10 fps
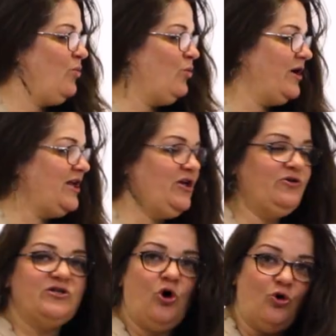We're going to
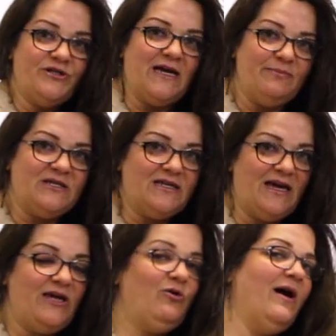use gold tape
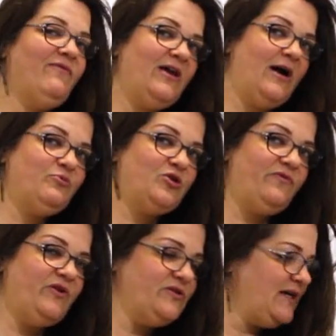today. You have the option
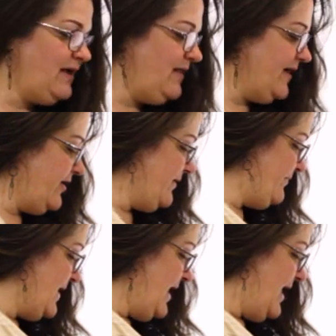of using
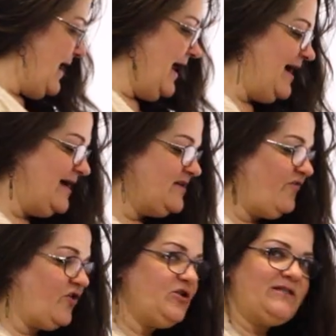clear. And
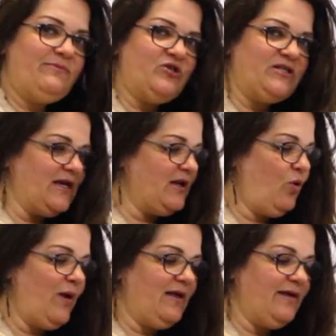first I'm just going to
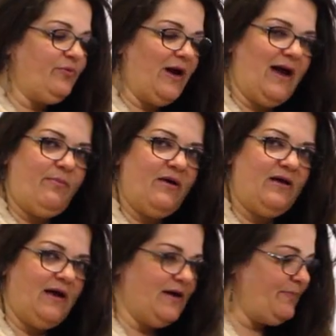quickly wrap
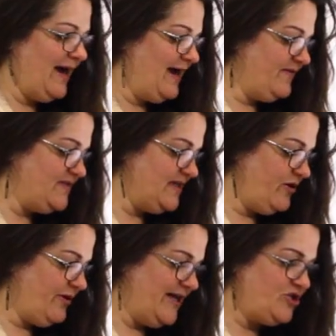a pack of
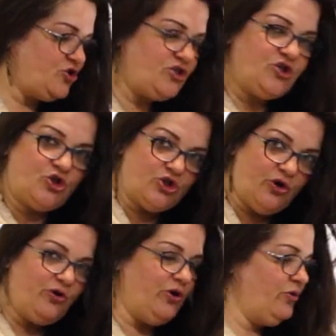cigarettes just to
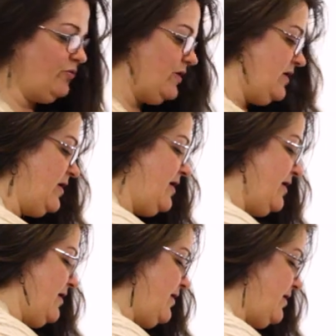show you
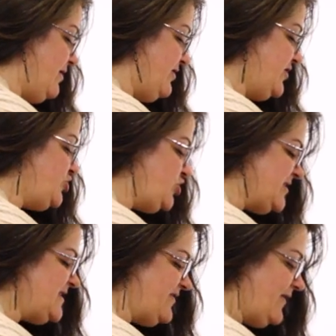the
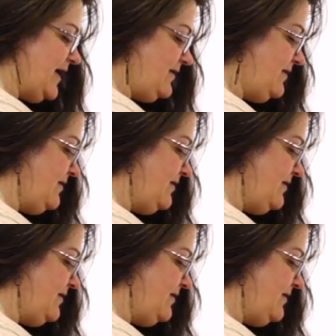gist of it.